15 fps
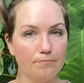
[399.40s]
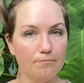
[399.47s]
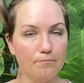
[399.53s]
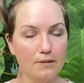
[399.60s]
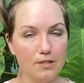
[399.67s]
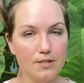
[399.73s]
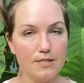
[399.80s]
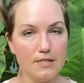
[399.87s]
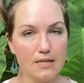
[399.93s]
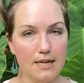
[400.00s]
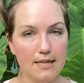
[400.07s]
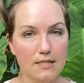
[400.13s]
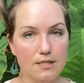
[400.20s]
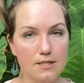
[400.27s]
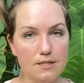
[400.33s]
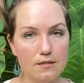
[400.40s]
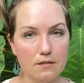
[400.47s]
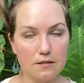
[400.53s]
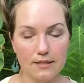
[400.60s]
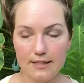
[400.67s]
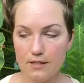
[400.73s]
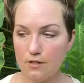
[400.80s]
Bill Stites, the
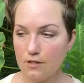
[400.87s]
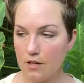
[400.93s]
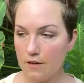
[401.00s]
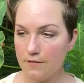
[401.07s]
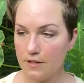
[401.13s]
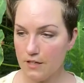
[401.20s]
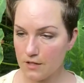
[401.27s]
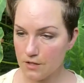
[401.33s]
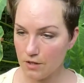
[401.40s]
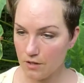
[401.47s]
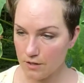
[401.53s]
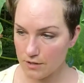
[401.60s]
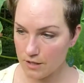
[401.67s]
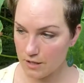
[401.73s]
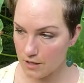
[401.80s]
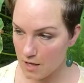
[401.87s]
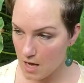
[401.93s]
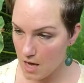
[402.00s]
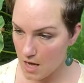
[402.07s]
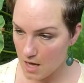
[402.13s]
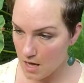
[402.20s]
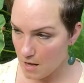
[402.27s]
leader of the Adult
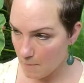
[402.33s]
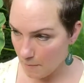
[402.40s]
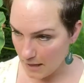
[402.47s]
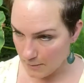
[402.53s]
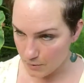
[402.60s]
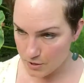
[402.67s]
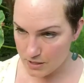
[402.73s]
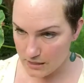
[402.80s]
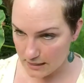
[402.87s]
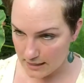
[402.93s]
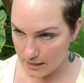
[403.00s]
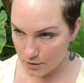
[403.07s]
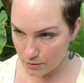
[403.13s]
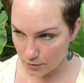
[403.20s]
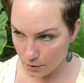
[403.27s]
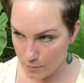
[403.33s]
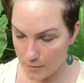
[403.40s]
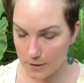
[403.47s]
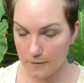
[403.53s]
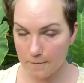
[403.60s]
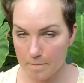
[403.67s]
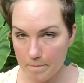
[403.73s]
Bible Study Group,
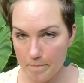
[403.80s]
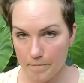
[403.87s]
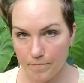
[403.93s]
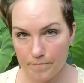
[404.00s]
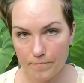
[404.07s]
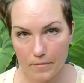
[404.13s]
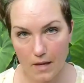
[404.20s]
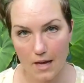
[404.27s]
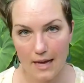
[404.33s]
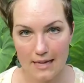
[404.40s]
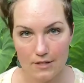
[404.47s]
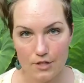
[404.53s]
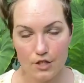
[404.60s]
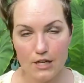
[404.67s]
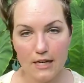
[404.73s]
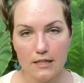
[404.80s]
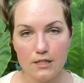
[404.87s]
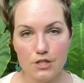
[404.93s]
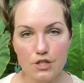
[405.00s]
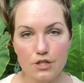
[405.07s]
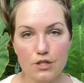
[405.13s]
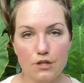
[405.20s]
has
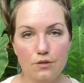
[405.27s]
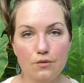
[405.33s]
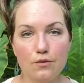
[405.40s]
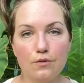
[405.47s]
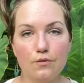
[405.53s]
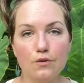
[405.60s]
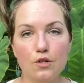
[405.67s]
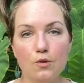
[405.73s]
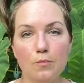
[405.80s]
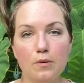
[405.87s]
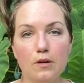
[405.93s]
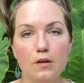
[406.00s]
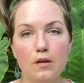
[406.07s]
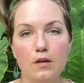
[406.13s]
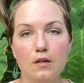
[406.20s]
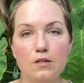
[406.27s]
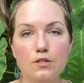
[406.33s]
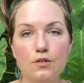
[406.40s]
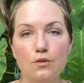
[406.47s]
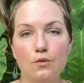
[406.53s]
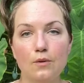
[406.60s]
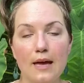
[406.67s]
challenged the youth group
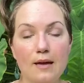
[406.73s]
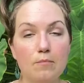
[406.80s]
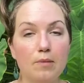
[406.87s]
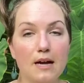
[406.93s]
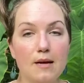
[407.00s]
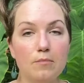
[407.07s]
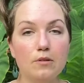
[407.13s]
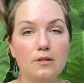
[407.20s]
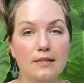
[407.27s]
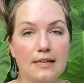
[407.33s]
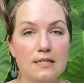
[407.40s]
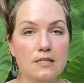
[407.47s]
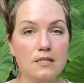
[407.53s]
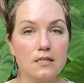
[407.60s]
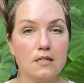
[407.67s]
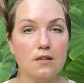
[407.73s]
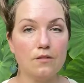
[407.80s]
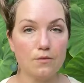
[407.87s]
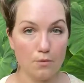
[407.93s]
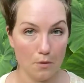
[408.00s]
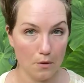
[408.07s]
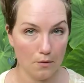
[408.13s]
to a Bible lesson
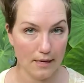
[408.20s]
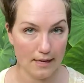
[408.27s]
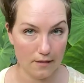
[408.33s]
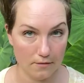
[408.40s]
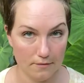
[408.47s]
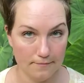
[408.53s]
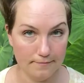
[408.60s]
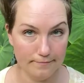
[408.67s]
throwdown.